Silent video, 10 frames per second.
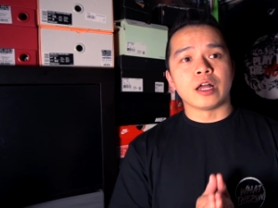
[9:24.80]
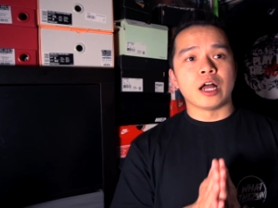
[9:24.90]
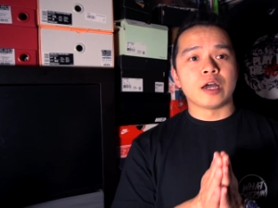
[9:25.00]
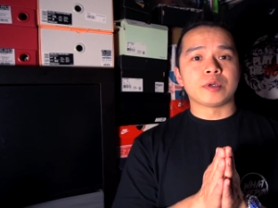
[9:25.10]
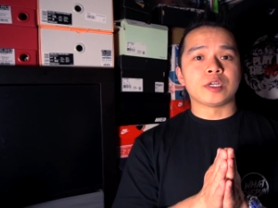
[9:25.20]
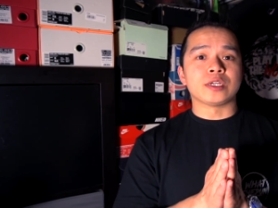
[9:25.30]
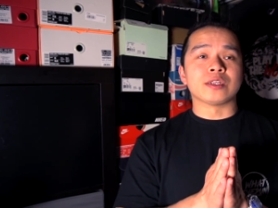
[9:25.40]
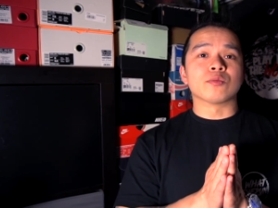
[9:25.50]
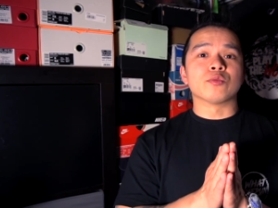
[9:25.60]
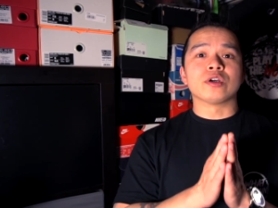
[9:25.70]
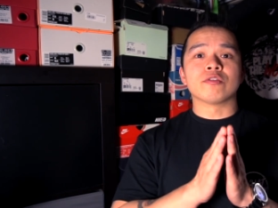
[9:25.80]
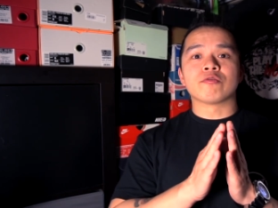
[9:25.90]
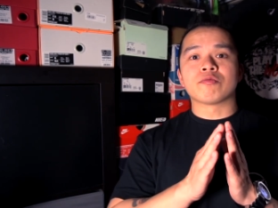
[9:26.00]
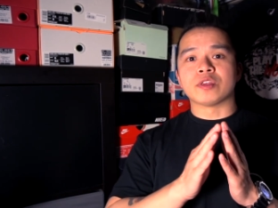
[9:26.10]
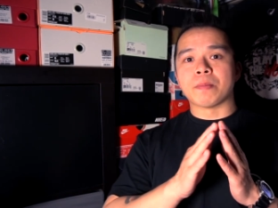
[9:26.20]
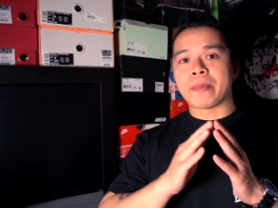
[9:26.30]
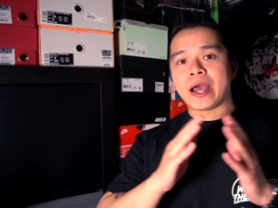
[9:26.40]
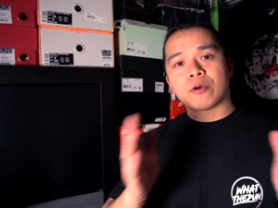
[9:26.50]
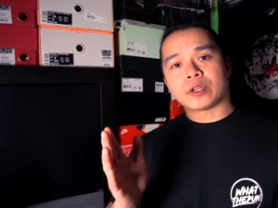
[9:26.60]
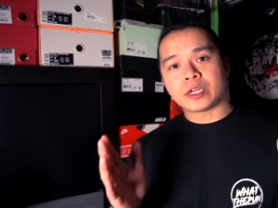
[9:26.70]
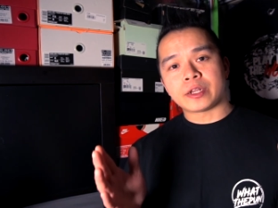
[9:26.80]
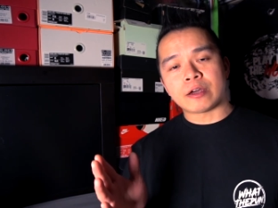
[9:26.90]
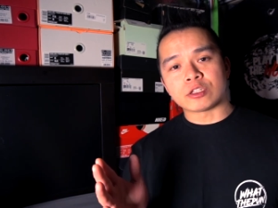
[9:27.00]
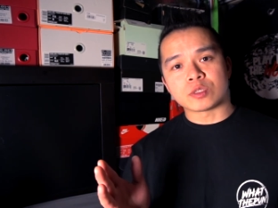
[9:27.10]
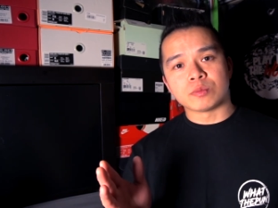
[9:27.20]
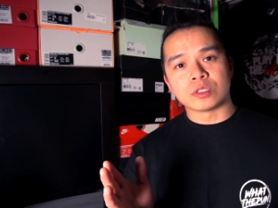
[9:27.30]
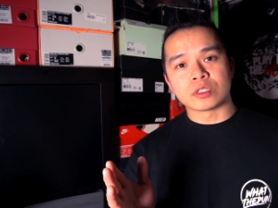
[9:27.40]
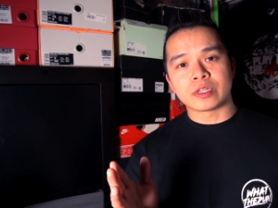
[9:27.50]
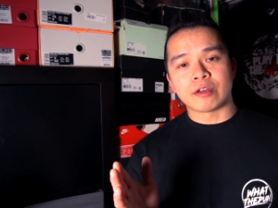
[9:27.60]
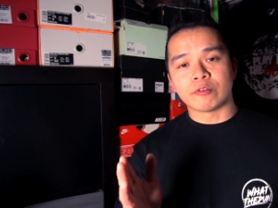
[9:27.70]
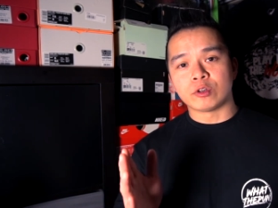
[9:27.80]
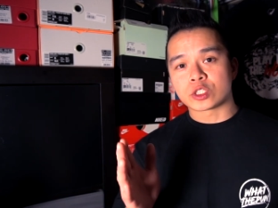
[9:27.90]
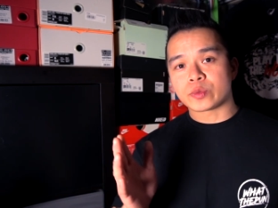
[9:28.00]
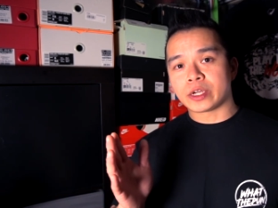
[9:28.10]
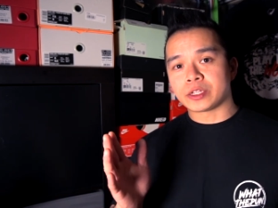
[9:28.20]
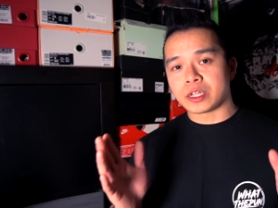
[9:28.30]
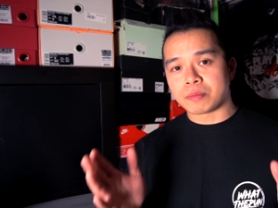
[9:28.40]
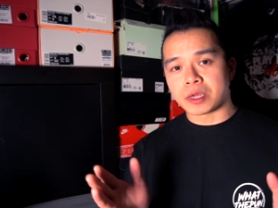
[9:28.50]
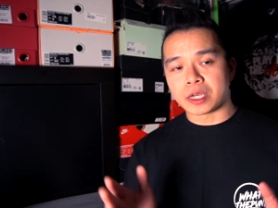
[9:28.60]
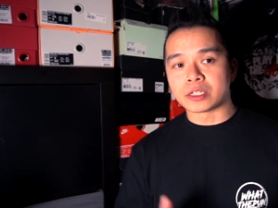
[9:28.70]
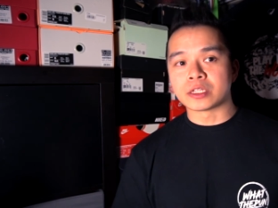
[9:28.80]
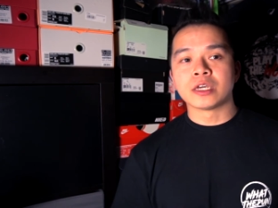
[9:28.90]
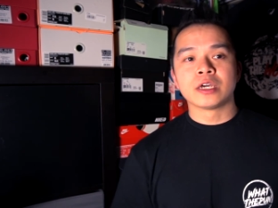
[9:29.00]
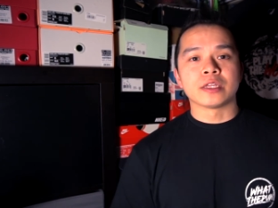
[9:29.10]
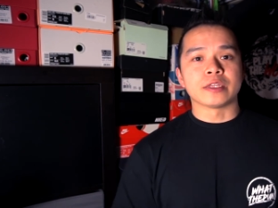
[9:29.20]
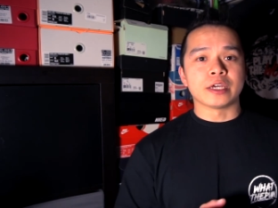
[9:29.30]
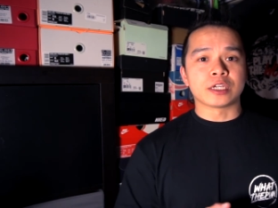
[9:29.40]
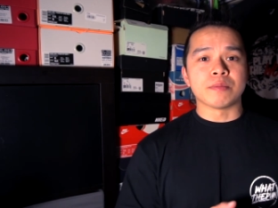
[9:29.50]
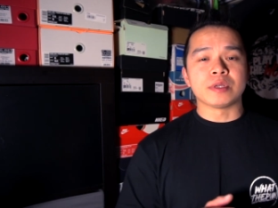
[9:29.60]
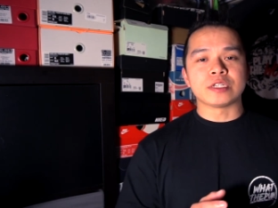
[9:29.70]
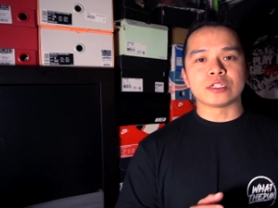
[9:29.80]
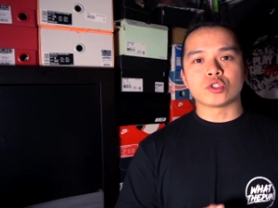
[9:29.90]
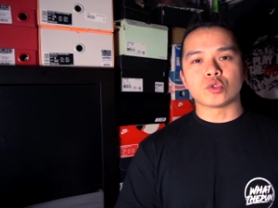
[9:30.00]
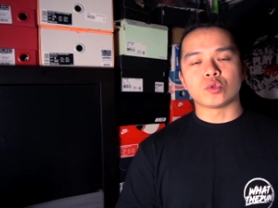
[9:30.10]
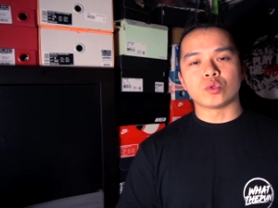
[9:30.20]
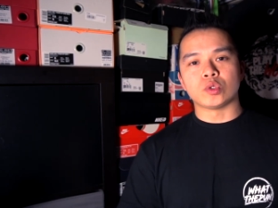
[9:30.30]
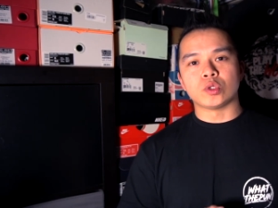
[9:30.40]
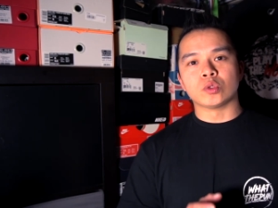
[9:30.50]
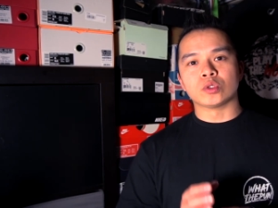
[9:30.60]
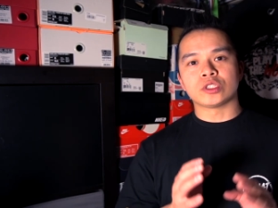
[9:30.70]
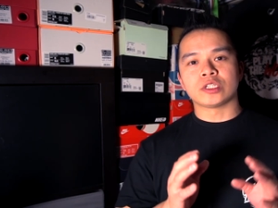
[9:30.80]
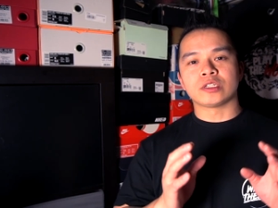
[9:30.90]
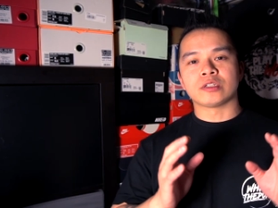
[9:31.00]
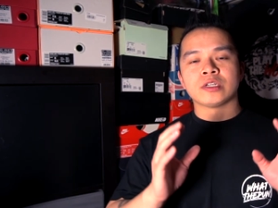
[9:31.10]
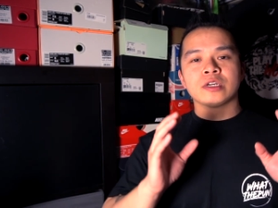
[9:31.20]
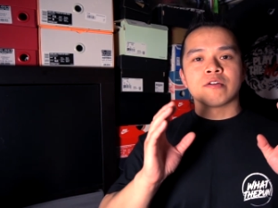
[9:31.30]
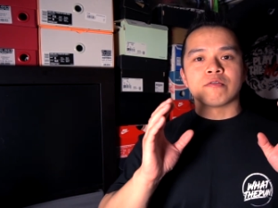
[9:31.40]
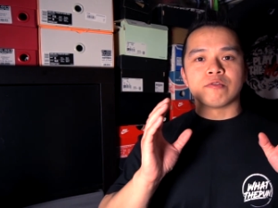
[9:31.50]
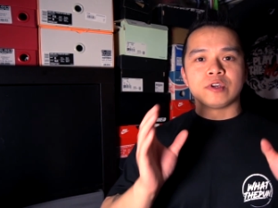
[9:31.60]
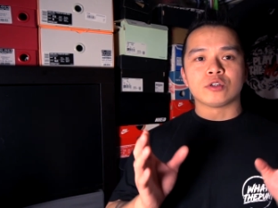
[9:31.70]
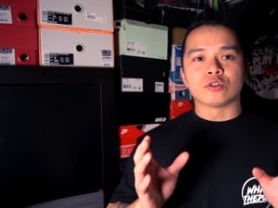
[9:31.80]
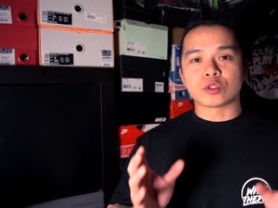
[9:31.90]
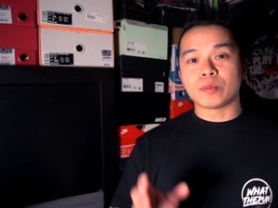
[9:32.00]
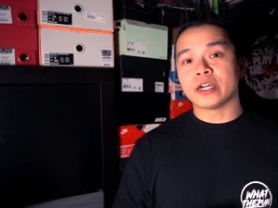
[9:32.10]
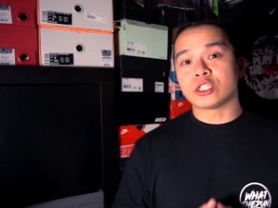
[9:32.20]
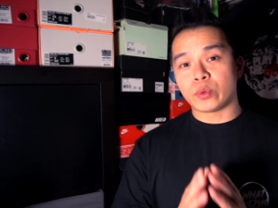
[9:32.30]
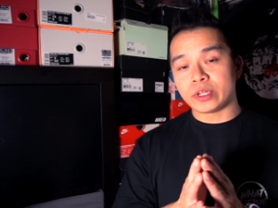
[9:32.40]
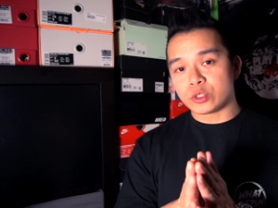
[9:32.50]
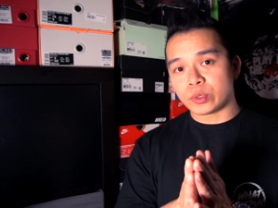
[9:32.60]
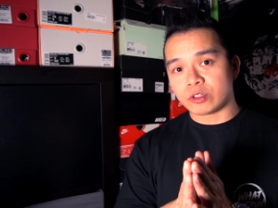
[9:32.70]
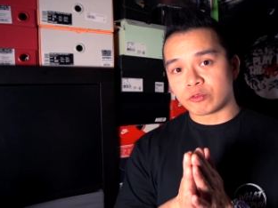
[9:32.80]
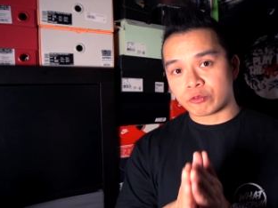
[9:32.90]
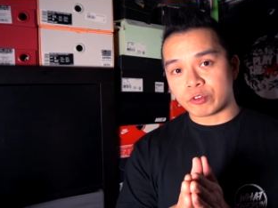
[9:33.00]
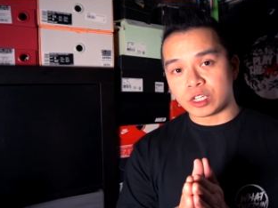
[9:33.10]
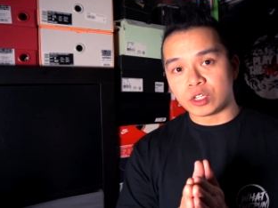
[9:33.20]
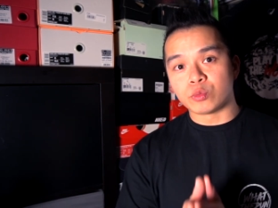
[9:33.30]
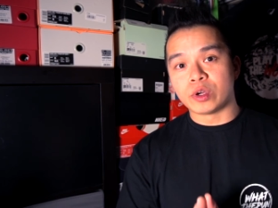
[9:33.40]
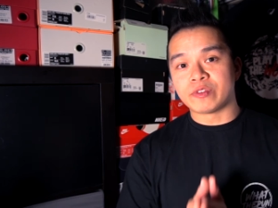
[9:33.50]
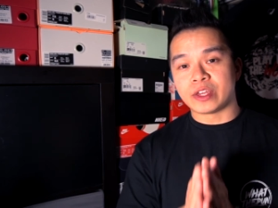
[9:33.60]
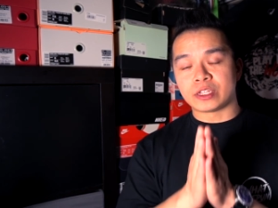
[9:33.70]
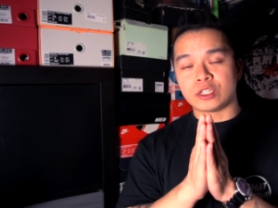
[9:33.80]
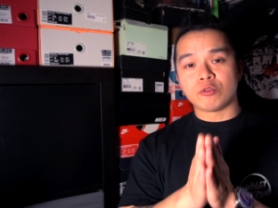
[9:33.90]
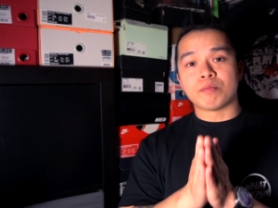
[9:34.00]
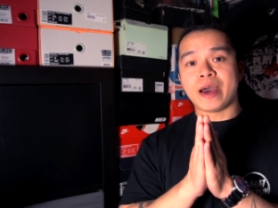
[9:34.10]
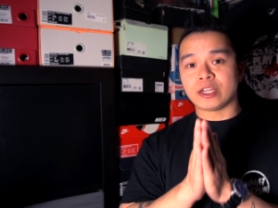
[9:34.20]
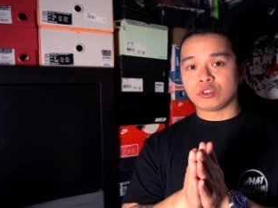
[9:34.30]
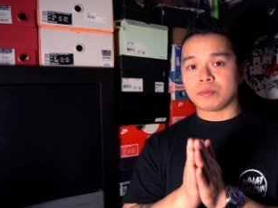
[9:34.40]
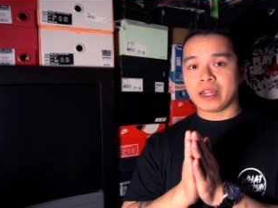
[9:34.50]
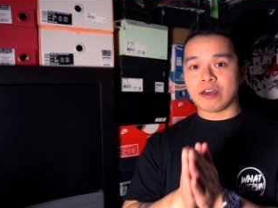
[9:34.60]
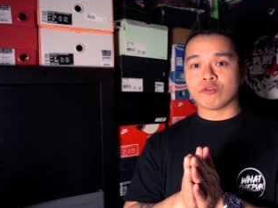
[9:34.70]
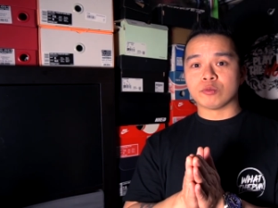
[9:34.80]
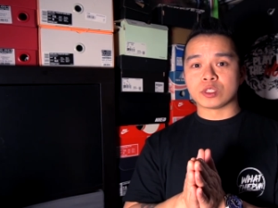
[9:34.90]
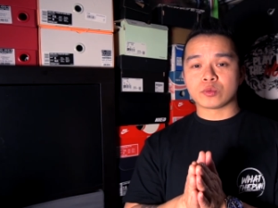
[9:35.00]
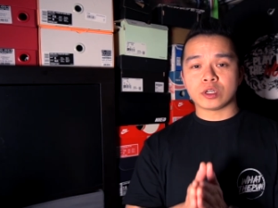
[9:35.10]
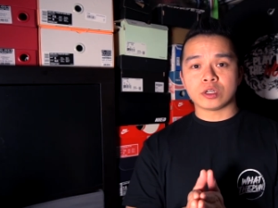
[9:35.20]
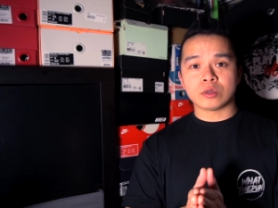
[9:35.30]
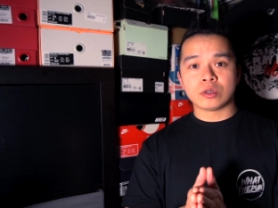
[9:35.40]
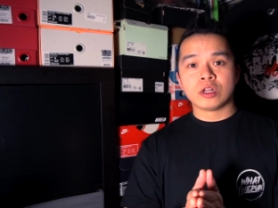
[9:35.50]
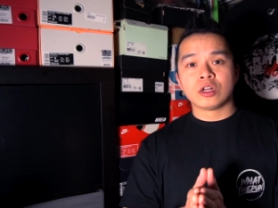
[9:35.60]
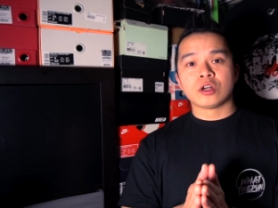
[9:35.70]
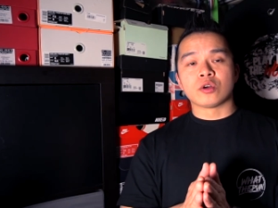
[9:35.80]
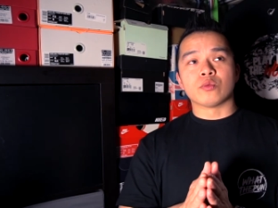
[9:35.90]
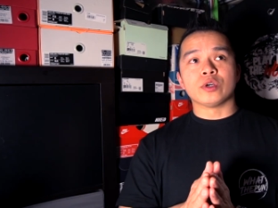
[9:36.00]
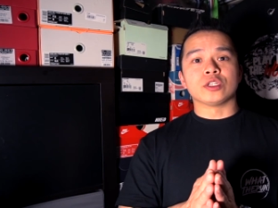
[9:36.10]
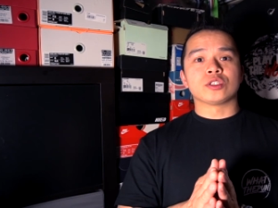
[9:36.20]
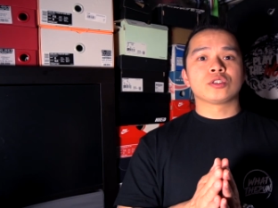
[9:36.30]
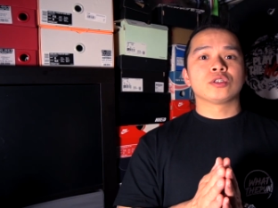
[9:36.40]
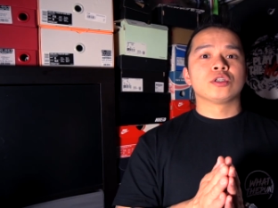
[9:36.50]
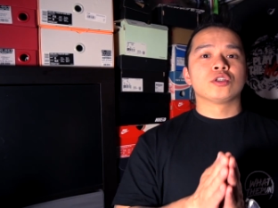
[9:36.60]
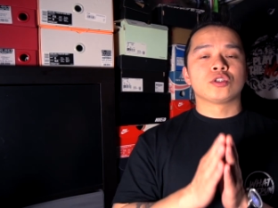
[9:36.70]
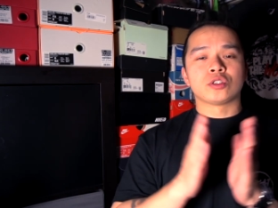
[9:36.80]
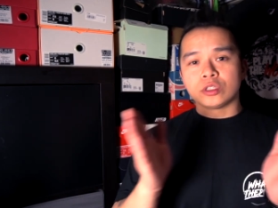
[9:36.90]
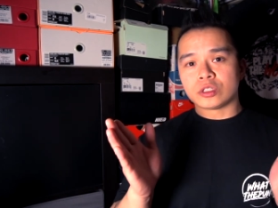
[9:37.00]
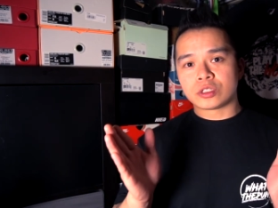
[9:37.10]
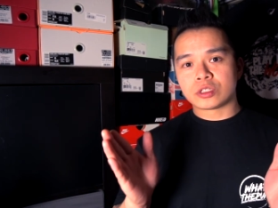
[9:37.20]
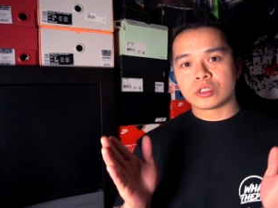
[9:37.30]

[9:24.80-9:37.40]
I mean, with the Power Day announcements that Volkswagen had made, they're committing to launching vehicles by 2023 with their new battery platform as well, which should